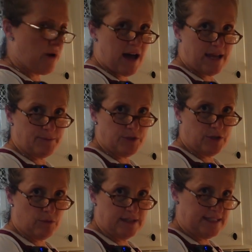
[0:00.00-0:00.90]
ripe, you
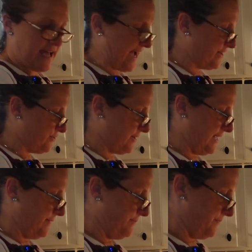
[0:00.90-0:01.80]
don't need to add
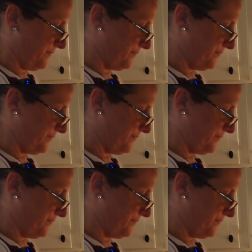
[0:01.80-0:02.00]
cream.